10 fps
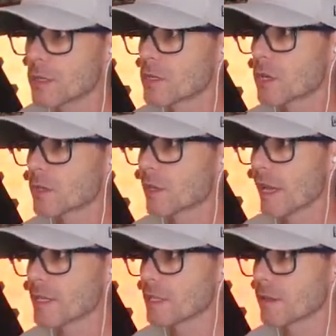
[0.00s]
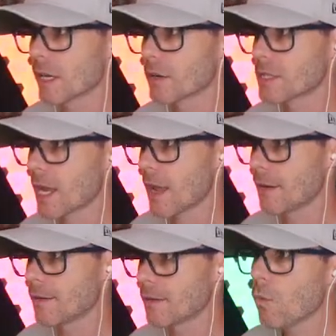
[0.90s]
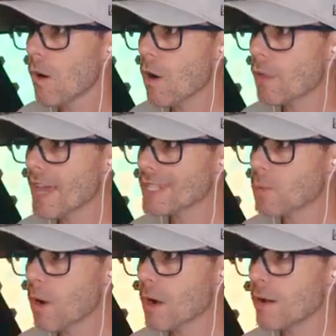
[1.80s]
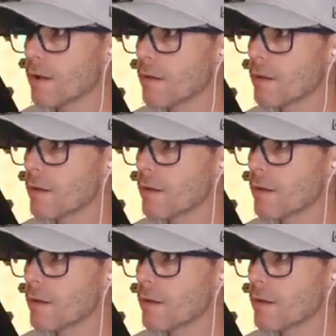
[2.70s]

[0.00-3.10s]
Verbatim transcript: It's got the lantern thing on its head. Whoa, there's one.